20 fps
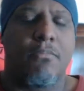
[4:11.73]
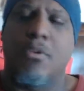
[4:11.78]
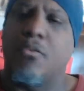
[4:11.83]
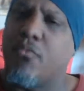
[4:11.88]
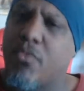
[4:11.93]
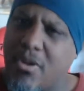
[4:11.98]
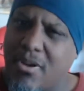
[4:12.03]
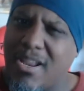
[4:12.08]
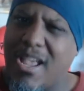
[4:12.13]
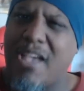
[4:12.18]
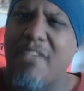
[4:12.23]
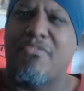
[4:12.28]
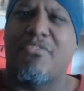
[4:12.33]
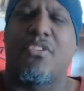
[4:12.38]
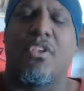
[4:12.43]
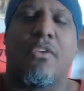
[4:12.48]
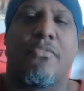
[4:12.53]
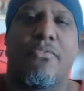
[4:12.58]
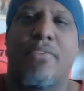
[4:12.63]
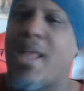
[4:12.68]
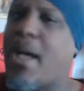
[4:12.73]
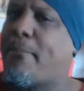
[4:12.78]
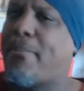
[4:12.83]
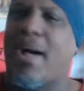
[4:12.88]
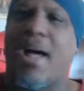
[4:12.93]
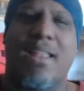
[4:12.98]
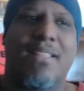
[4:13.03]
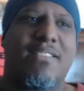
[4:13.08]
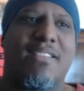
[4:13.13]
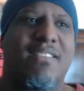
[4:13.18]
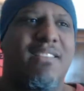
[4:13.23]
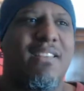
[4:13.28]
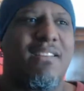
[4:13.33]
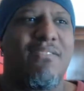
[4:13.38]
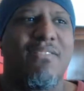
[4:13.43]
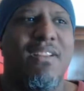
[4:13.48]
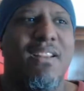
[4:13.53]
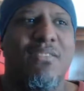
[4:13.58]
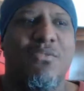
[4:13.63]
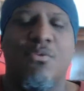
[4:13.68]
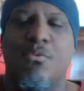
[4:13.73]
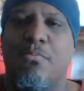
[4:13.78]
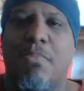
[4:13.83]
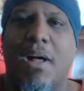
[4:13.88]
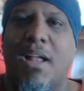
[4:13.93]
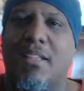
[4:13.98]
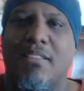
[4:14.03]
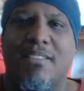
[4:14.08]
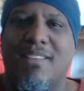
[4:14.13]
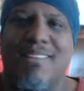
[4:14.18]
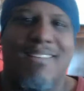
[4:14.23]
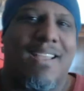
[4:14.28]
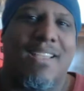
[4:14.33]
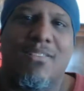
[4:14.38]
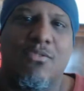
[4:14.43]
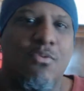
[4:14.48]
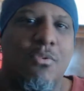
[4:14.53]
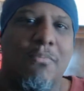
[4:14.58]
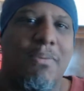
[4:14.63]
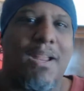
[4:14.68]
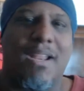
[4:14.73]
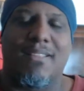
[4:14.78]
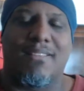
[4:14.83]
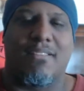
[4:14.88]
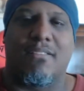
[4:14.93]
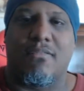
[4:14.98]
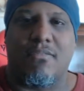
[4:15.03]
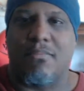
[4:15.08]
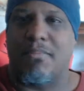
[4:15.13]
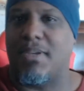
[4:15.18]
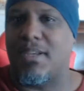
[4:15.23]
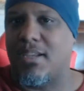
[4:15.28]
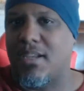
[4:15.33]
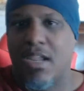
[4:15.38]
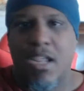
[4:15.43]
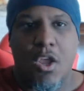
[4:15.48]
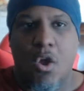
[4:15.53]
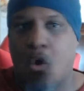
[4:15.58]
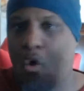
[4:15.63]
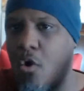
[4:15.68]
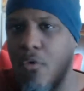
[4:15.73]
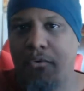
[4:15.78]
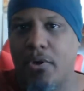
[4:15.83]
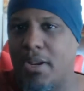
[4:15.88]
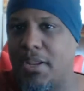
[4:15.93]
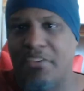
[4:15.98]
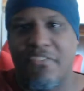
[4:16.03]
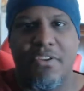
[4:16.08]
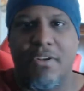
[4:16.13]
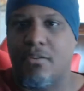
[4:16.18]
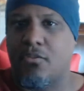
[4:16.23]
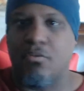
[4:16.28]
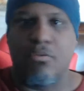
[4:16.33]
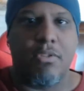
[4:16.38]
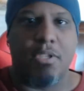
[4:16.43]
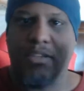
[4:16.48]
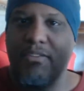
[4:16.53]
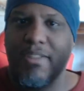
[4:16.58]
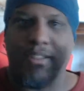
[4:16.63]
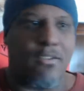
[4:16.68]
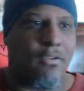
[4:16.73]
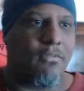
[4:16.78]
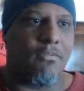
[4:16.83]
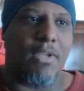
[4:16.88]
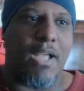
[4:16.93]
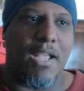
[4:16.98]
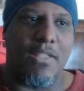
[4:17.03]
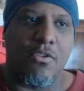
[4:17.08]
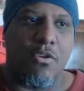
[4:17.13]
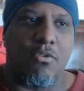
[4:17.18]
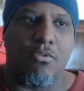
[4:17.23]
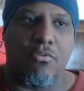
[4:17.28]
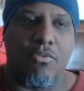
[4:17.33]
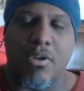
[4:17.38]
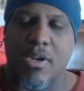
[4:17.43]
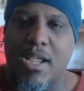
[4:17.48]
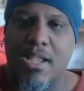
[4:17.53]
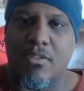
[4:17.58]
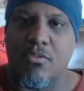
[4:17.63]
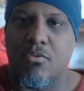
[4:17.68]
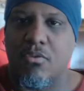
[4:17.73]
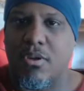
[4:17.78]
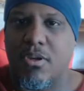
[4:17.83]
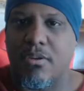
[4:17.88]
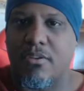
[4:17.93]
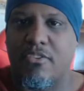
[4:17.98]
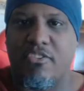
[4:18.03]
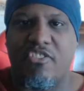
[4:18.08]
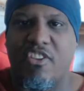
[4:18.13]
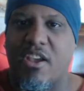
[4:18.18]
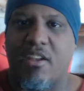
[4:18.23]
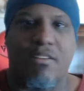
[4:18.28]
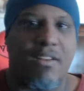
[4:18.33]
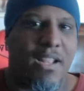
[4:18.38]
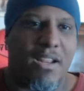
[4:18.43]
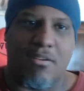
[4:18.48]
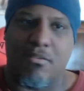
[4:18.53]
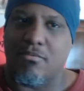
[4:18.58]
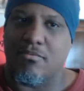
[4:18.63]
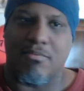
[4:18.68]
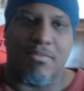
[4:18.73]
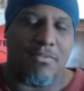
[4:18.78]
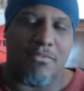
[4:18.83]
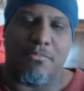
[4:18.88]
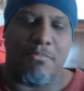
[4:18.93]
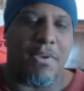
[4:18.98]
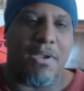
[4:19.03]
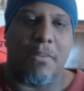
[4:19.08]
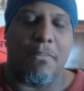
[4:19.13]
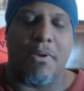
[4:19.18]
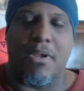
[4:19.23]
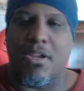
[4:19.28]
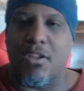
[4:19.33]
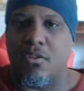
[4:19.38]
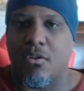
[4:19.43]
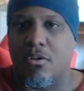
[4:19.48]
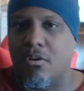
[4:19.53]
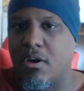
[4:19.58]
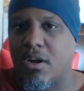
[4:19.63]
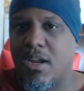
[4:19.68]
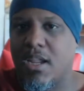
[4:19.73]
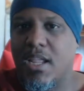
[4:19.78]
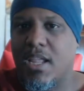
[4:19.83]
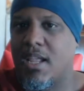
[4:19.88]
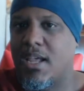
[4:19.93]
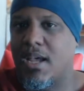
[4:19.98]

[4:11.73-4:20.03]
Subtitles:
real life stuff, not politics. I don't really do politics. I don't like doing politics, to me, or religion. Two things I don't like doing in this channel. And I don't speak about either or.